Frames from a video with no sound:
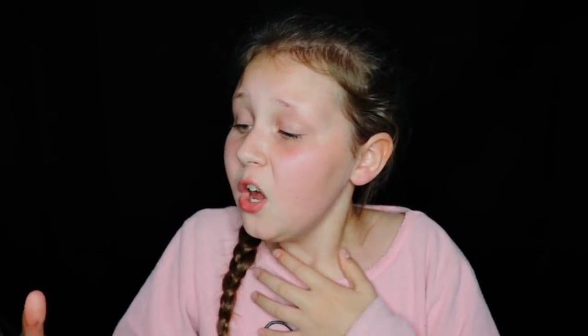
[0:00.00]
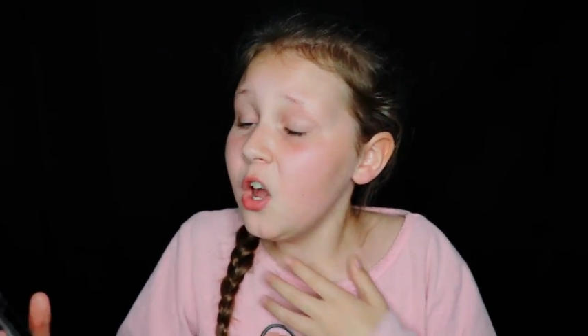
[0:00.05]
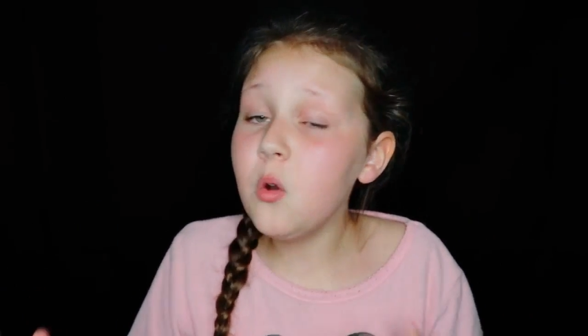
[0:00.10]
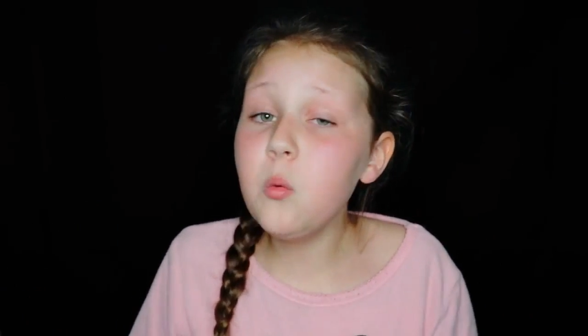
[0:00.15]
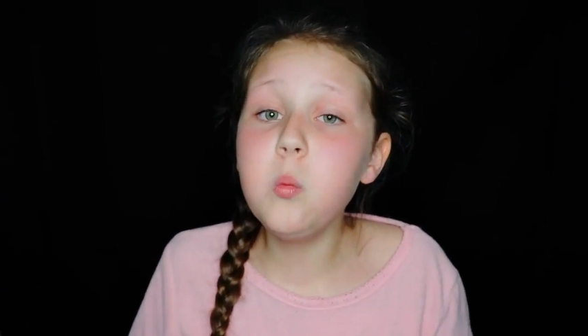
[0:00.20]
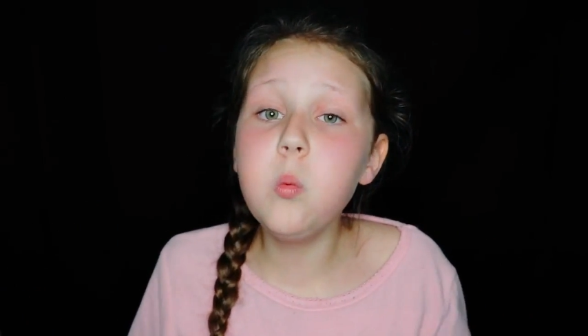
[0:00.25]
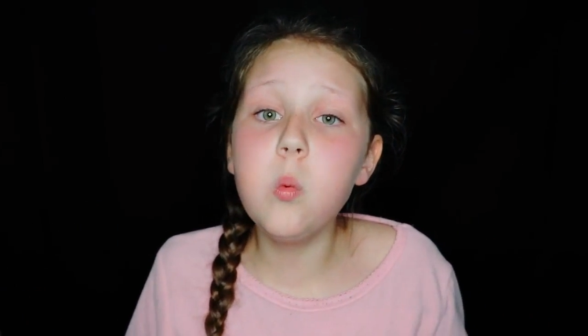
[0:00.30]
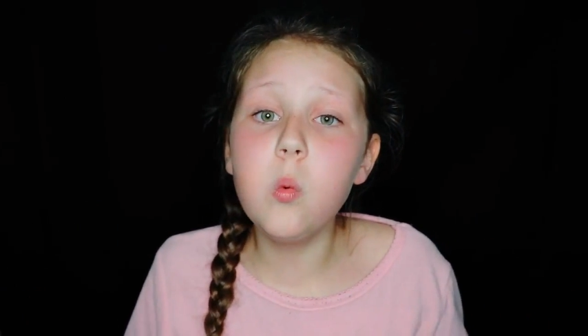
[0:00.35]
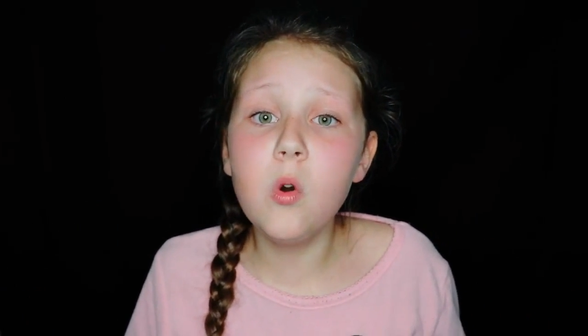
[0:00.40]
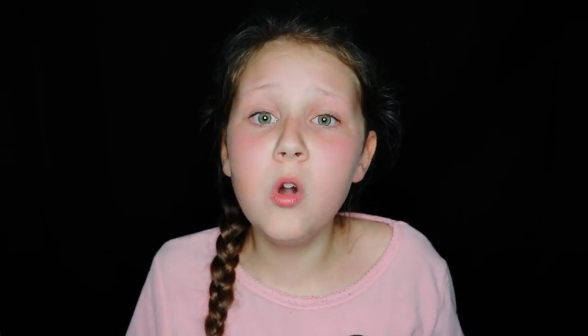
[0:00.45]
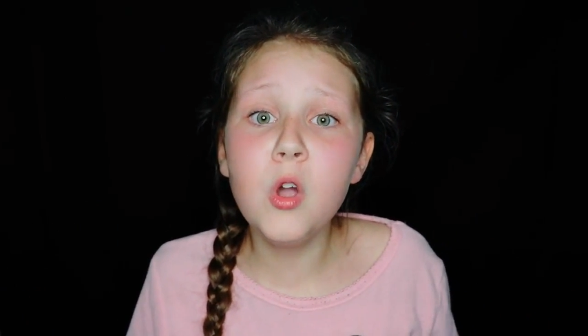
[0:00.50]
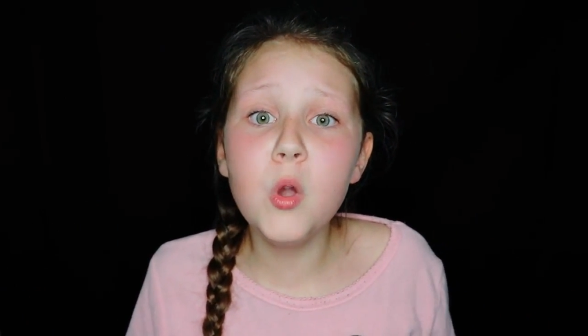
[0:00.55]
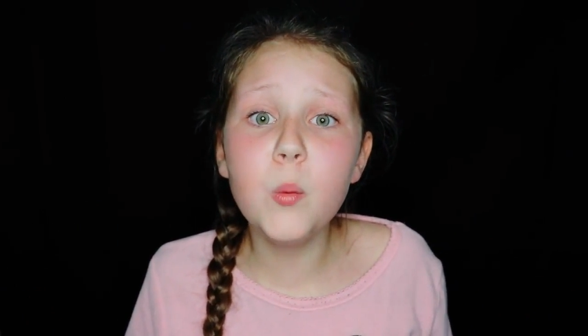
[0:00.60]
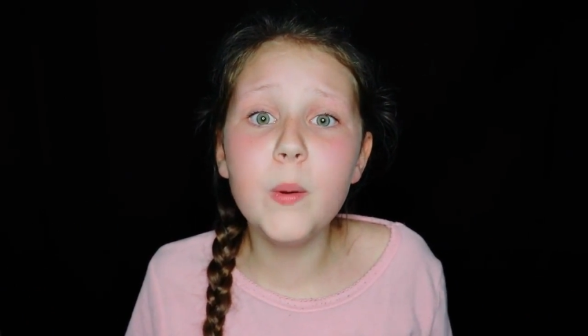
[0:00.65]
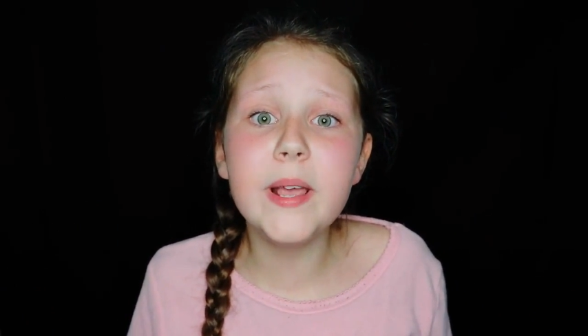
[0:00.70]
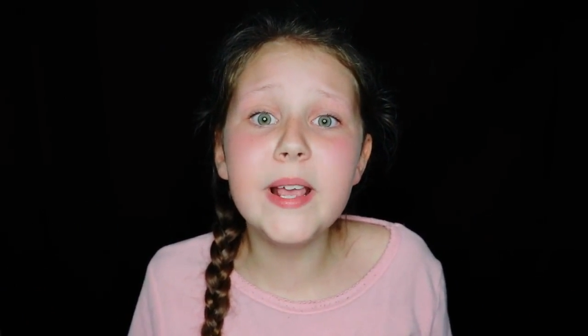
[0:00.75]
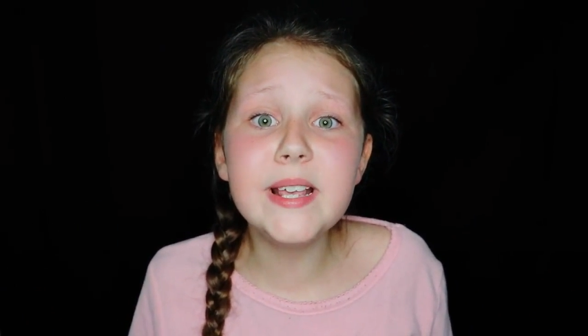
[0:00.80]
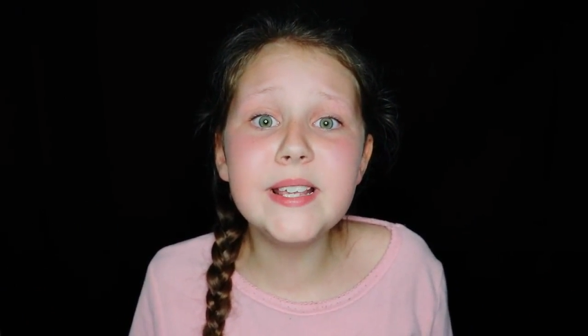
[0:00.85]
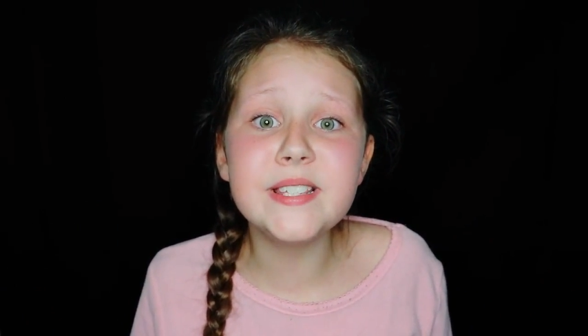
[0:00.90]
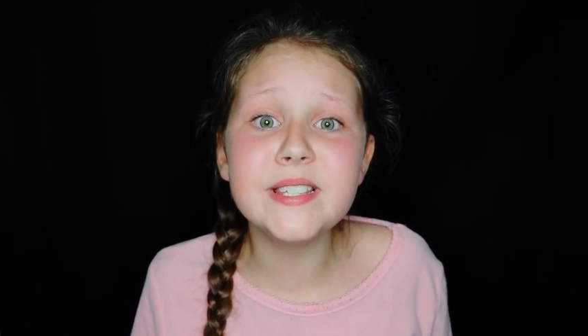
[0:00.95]
Who
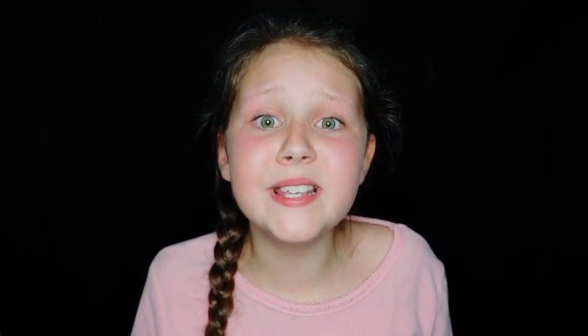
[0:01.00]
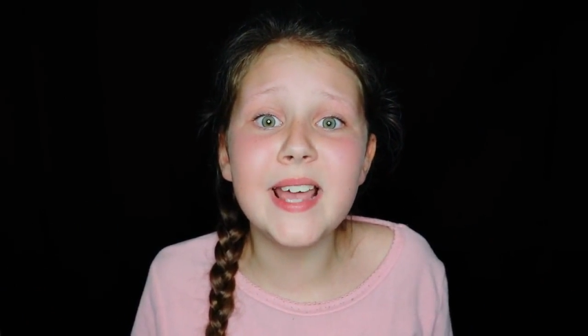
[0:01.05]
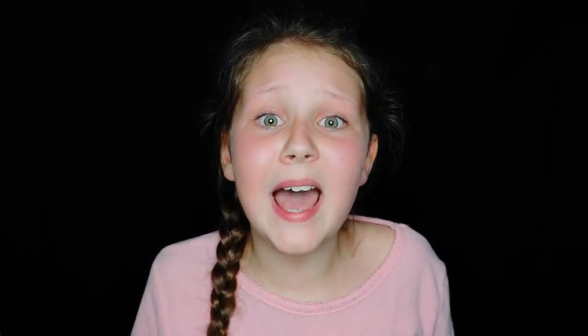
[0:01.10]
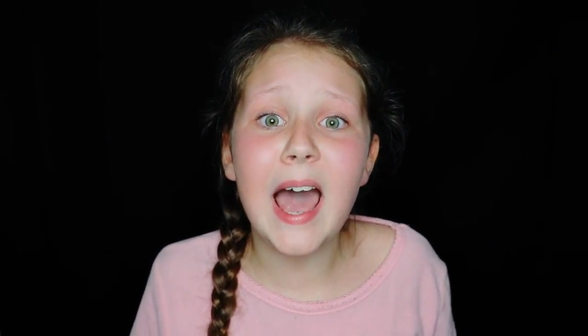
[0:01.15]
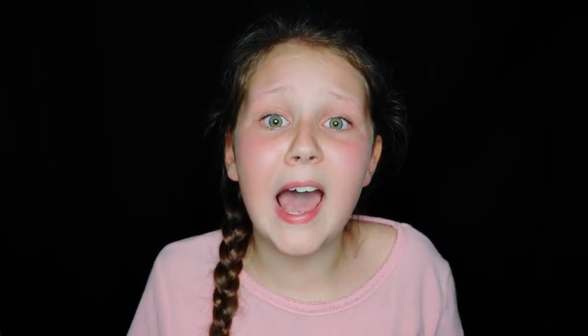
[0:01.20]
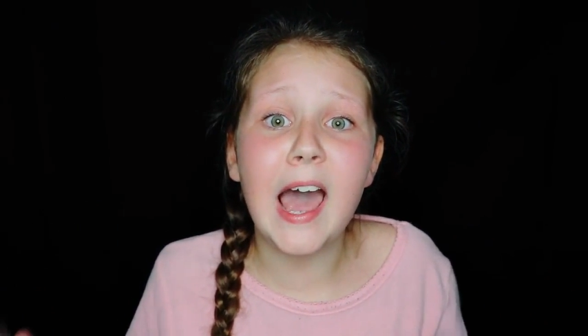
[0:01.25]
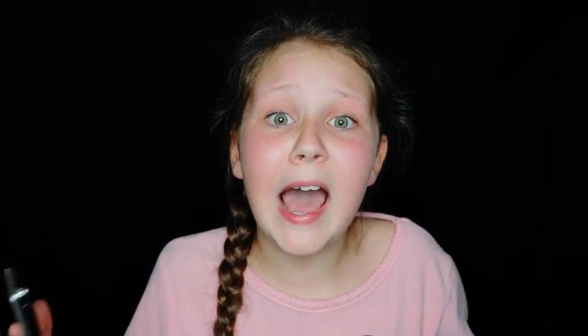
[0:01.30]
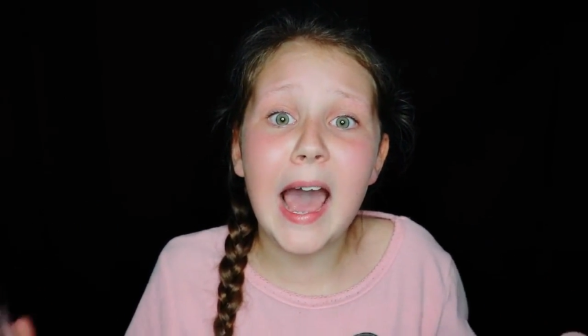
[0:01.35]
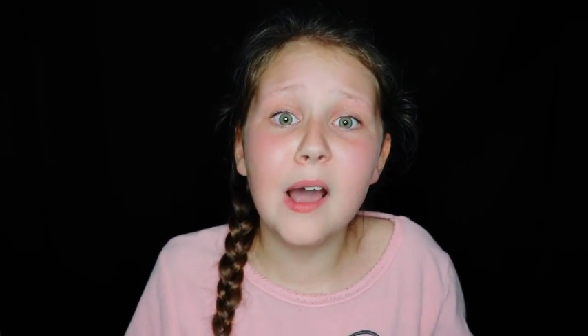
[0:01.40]
is that?